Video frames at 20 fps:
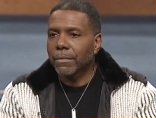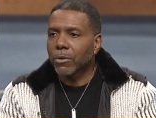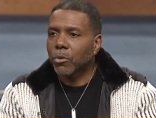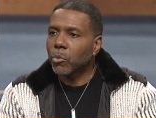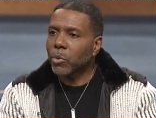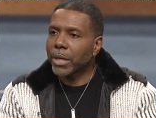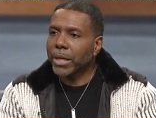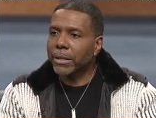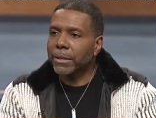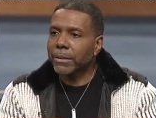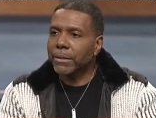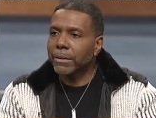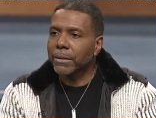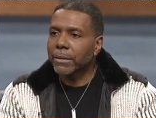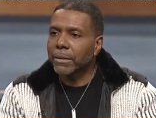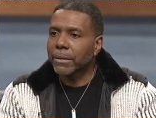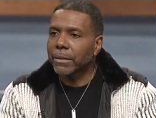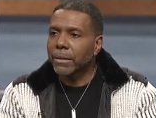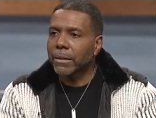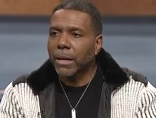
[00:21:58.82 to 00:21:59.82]
What?
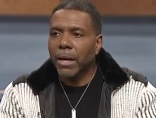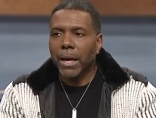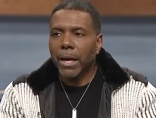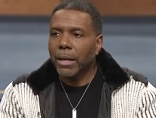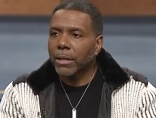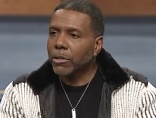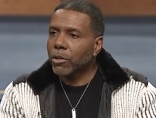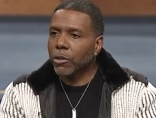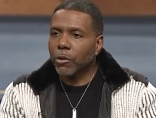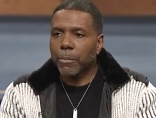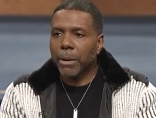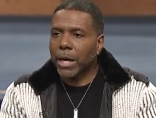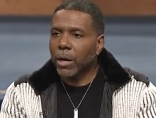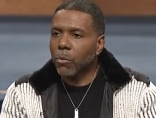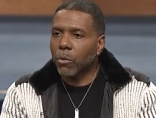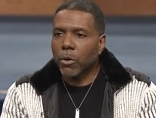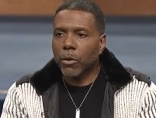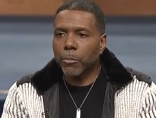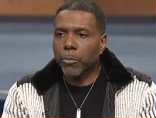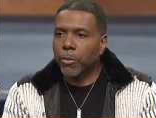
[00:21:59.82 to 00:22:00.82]
Don't nobody
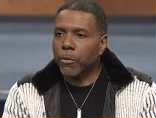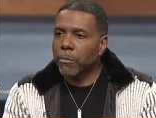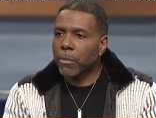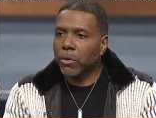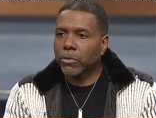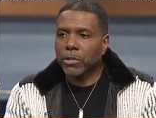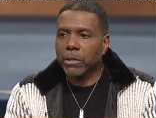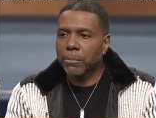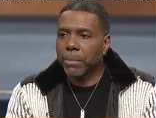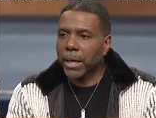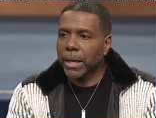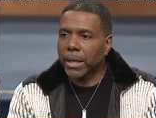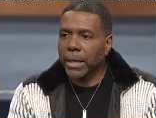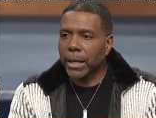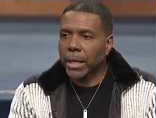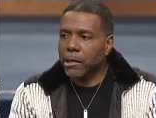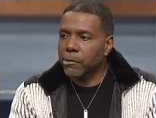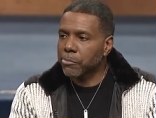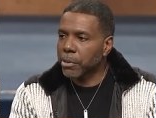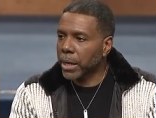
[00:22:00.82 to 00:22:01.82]
want to promote somebody
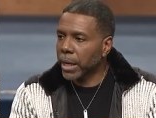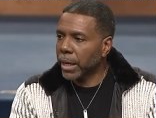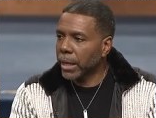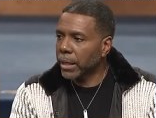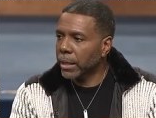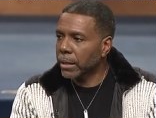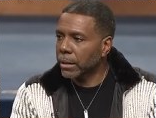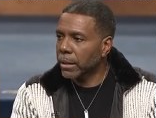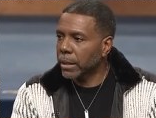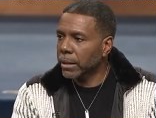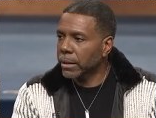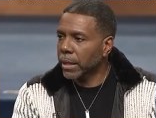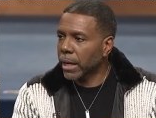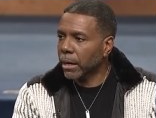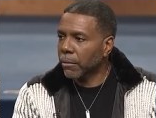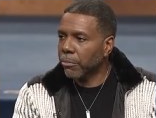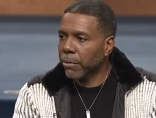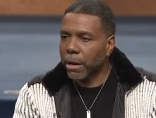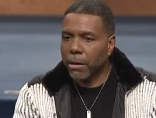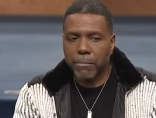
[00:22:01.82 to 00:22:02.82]
that complains and, and,
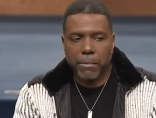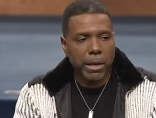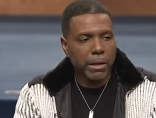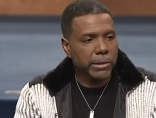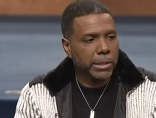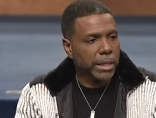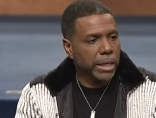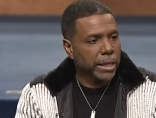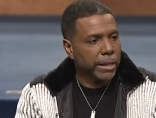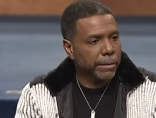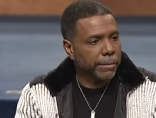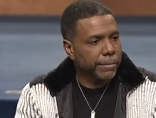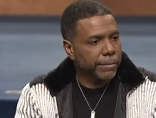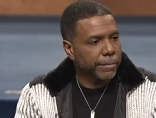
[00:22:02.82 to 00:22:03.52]
got a problem all the time?